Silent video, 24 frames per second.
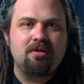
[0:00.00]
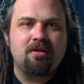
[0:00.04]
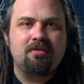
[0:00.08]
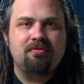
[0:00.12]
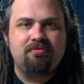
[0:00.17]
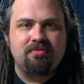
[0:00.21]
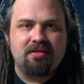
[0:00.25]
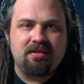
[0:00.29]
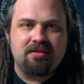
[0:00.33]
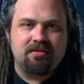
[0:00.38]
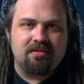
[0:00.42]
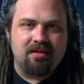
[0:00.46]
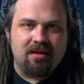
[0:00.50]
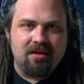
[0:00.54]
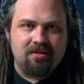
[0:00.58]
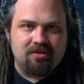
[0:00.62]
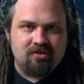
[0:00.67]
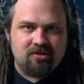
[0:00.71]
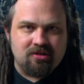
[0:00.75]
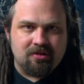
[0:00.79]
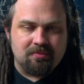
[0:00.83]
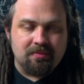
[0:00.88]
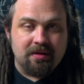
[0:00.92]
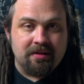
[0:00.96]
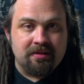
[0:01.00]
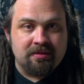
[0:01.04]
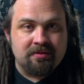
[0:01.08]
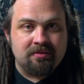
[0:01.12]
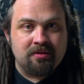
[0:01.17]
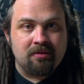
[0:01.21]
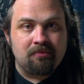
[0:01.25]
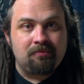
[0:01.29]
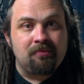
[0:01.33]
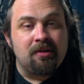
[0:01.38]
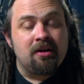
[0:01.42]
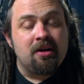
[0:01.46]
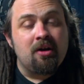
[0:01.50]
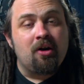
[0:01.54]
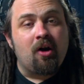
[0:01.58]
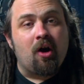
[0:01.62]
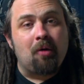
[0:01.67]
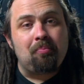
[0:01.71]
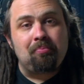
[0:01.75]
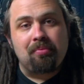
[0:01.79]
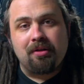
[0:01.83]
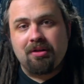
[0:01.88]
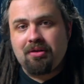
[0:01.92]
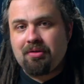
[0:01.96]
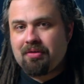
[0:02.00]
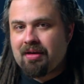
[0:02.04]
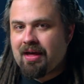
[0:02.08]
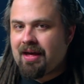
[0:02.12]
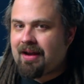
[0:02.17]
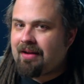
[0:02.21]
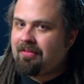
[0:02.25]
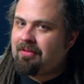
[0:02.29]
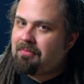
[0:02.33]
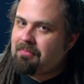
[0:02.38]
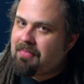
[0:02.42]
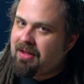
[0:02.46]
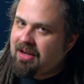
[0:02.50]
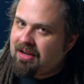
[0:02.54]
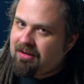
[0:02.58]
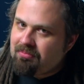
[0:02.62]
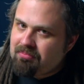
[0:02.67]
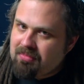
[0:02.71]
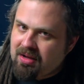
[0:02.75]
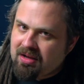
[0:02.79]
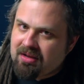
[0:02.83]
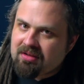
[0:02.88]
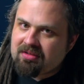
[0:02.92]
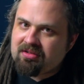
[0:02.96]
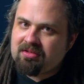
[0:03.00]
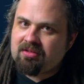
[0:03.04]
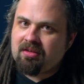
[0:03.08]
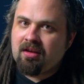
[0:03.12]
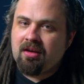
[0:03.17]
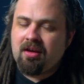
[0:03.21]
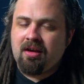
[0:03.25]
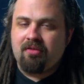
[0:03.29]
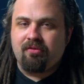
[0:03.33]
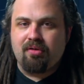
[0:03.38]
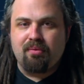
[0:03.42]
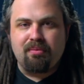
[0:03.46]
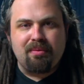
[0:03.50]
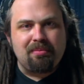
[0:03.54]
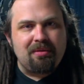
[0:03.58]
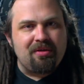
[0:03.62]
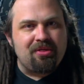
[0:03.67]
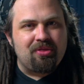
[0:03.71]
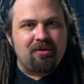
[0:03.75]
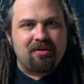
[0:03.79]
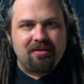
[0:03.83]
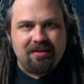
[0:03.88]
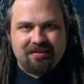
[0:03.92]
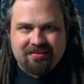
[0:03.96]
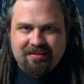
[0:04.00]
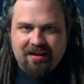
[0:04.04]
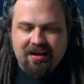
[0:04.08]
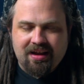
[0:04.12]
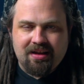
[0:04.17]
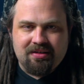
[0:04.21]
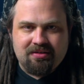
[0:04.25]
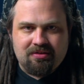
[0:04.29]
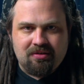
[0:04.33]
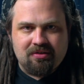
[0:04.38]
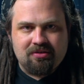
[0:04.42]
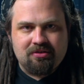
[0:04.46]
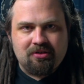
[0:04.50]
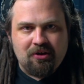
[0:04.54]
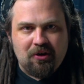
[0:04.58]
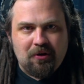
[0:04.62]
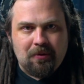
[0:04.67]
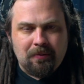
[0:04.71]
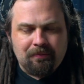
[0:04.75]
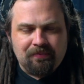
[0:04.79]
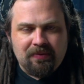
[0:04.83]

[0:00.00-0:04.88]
of these instruments. So I'll play you kind of the main mix for maybe 30 seconds or so.